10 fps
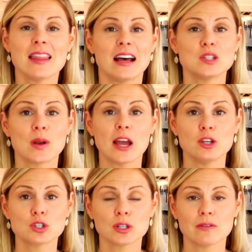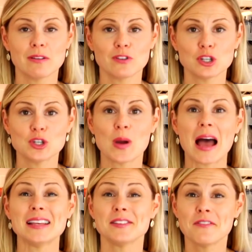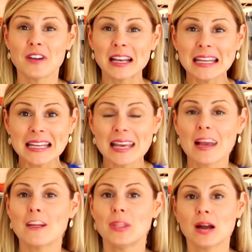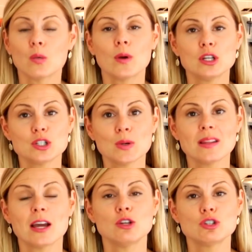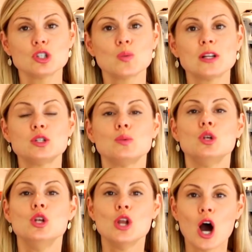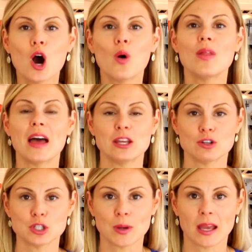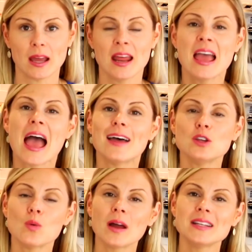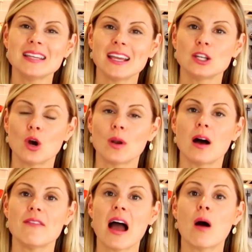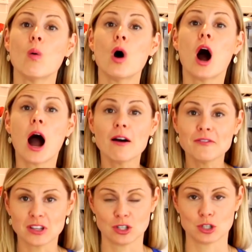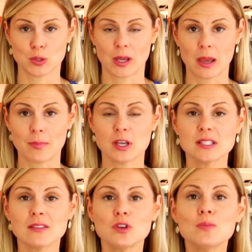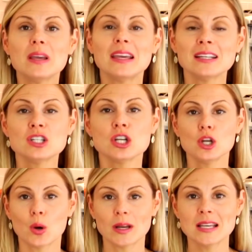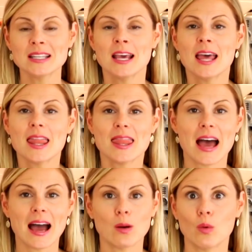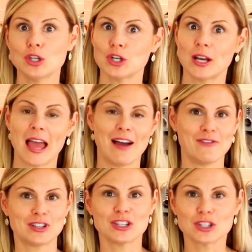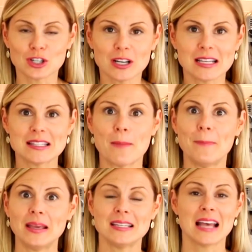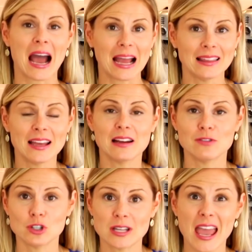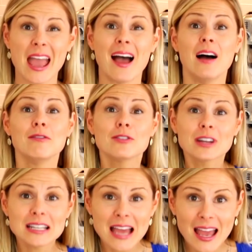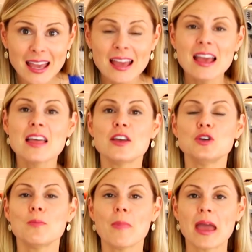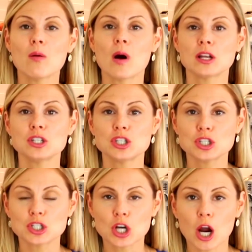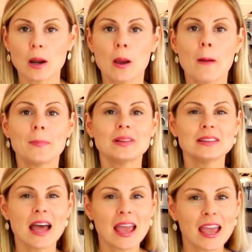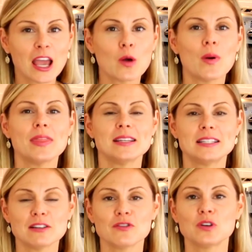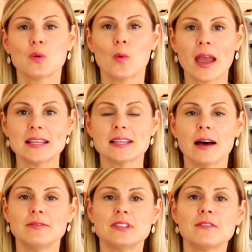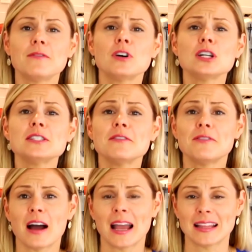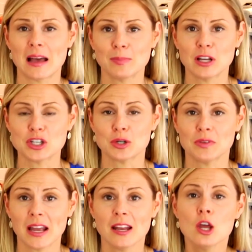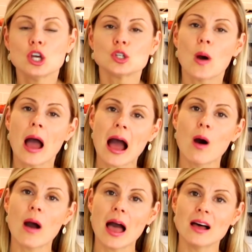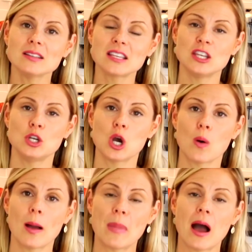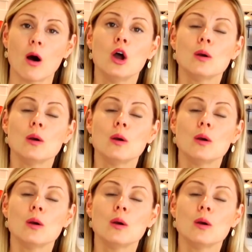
that's what I usually refer to as fun eating. But when you're doing that, you just want to know that you're doing it. And you want to take note of how often you're doing it. Because if you begin notice that what you're going to have for dessert is the biggest highlight of your day every day, then you may want to start playing with different ways of diversifying that pleasure, right? So how else can you go about